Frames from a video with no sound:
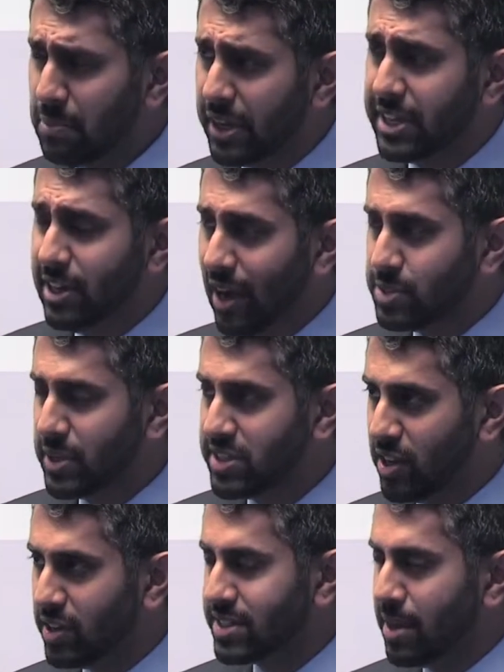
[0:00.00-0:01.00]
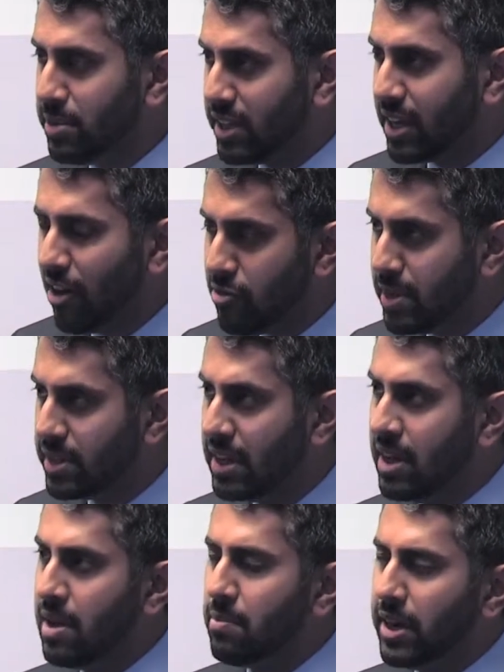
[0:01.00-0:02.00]
But as we saw some of the government
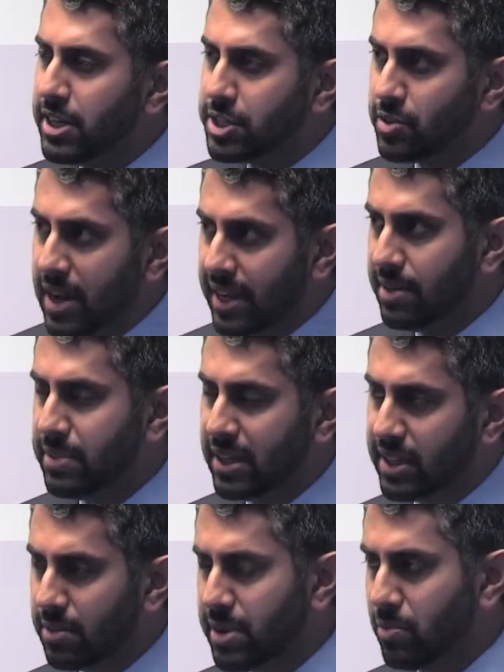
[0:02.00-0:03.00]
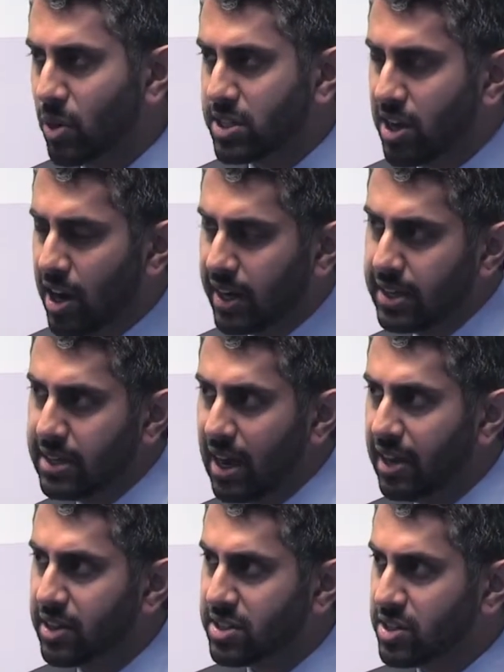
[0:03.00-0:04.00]
money shrink and be a little bit more target and
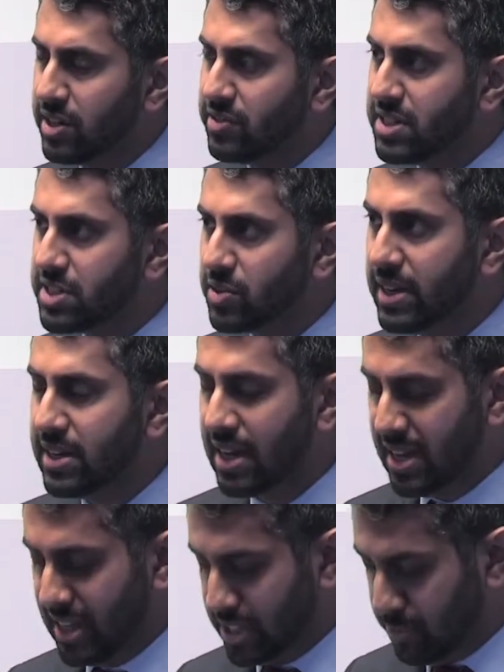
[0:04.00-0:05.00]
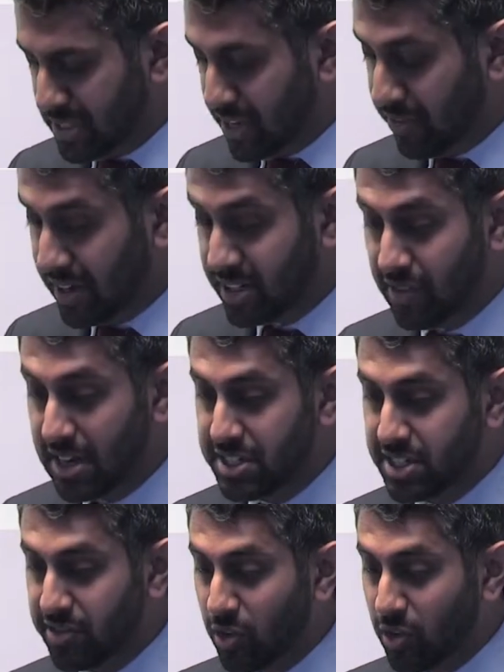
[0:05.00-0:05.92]
other sort of discrete and specific interventions,